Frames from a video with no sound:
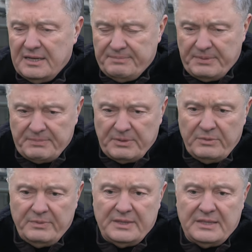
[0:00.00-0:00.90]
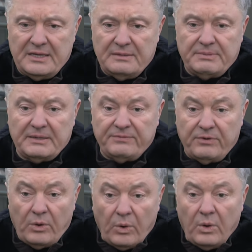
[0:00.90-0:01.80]
people with that. But
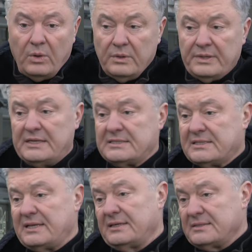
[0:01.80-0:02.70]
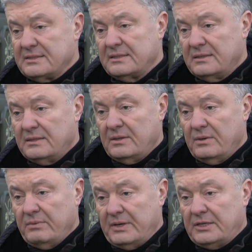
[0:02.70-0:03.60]
for all these things,
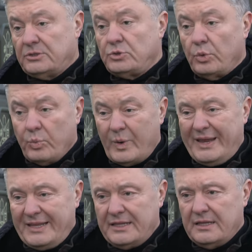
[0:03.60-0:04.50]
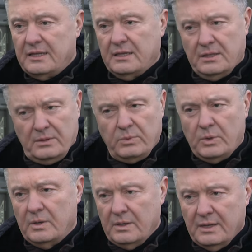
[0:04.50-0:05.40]
we need to win the
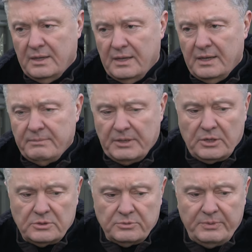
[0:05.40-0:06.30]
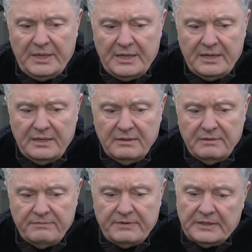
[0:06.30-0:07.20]
war, because we are
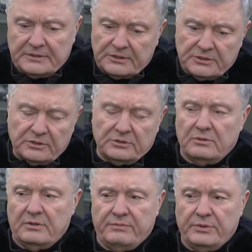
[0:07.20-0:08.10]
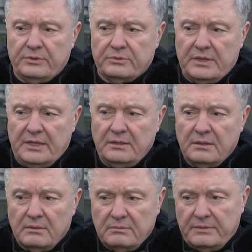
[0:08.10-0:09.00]
fighting not only for Ukraine,
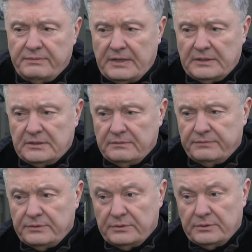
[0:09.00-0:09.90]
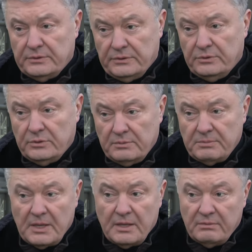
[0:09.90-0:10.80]
we're fighting for
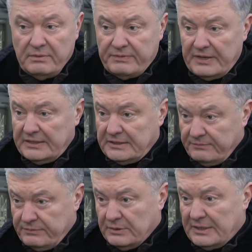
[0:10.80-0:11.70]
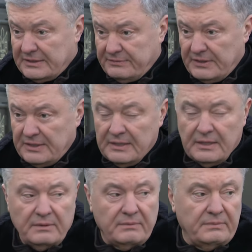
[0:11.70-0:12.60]
Europe, we're fighting for Latvia.
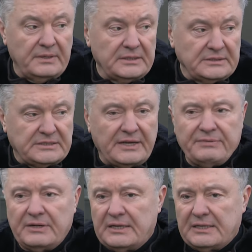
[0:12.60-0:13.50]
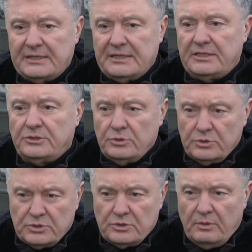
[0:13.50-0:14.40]
We definitely need to
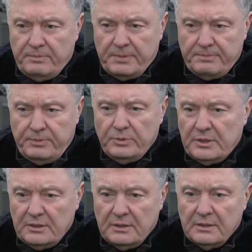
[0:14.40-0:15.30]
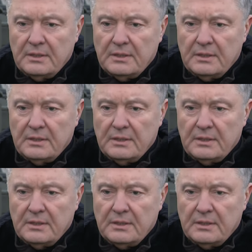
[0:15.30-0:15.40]
stop Putin